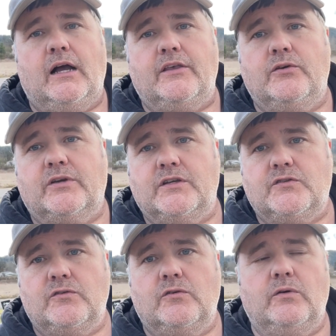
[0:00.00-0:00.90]
you can
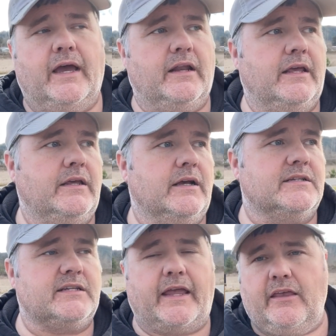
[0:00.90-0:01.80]
do at a
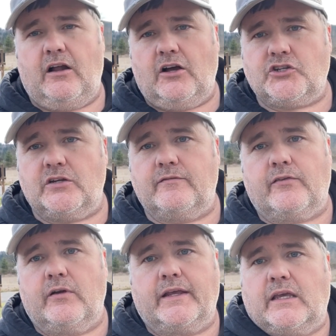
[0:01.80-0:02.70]
silent auction
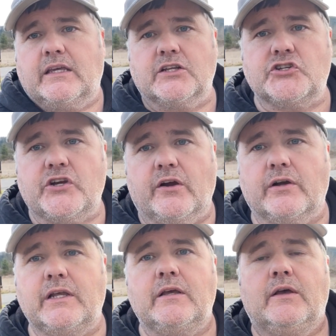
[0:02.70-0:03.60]
for like a kid's
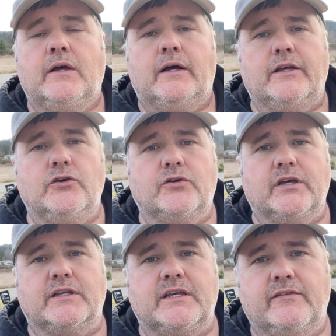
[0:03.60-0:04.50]
charity, you
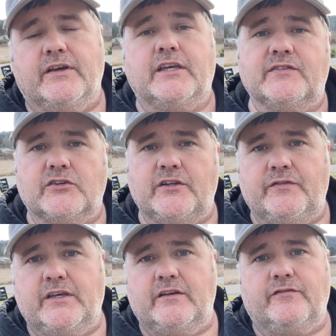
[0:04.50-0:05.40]
can give a gift
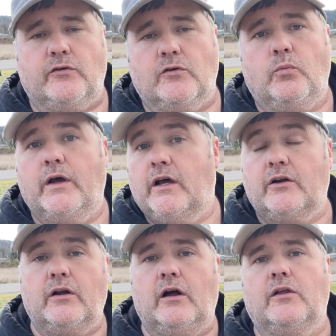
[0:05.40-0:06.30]
certificate for
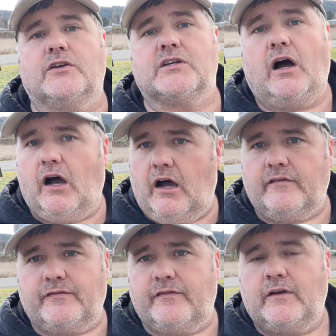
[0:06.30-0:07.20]
$100
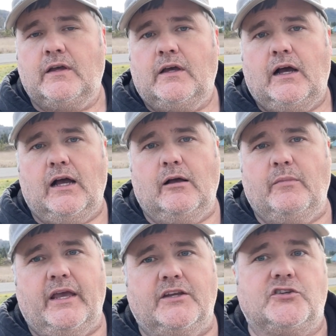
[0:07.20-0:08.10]
off
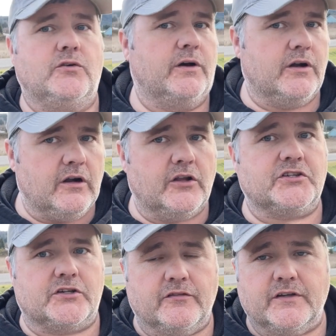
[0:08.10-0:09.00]
a $200
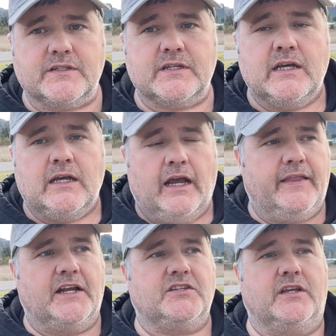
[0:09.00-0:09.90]
service. And
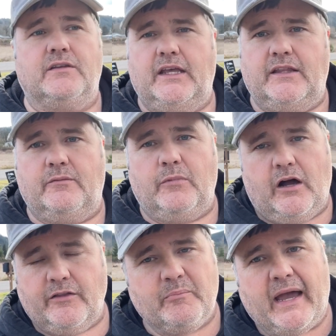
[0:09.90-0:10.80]
that
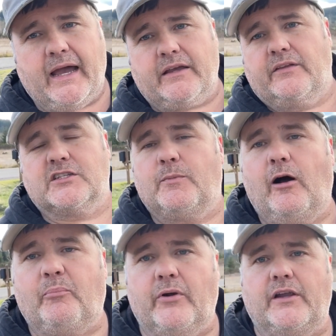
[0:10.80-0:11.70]
on the back in the
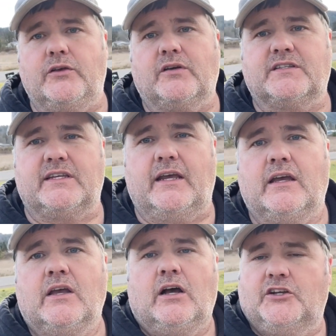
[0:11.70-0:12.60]
small print, you could say
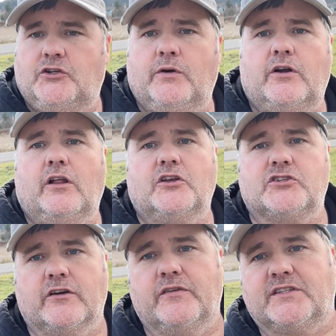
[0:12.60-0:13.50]
a $200
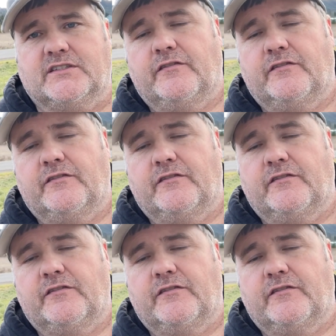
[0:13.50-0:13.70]
service is a